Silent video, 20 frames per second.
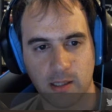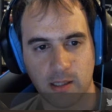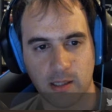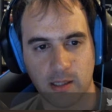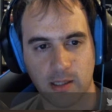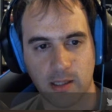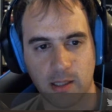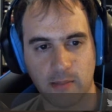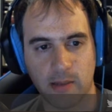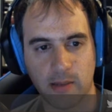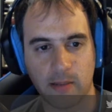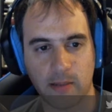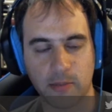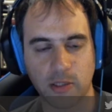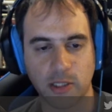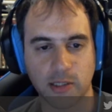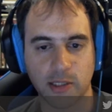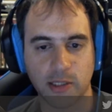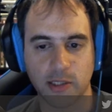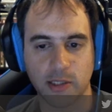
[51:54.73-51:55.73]
I'm
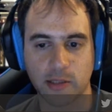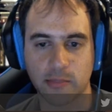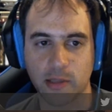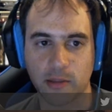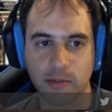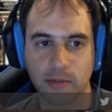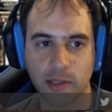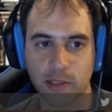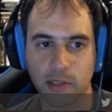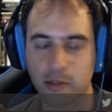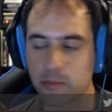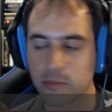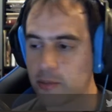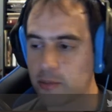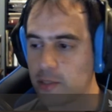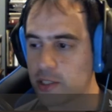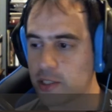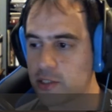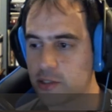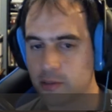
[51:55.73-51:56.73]
gonna take the pawn. Thank you
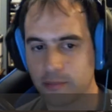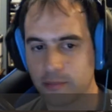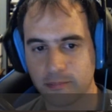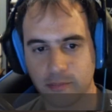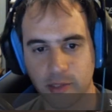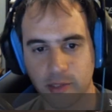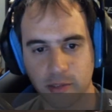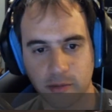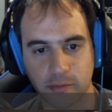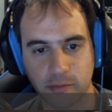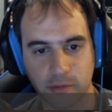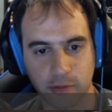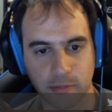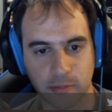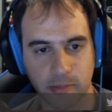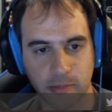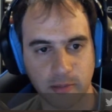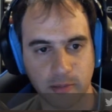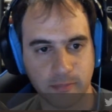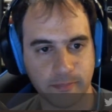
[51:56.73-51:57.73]
very much. Thank you for
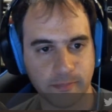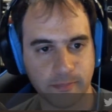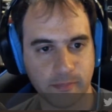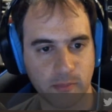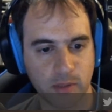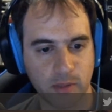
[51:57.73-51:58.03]
the pawn.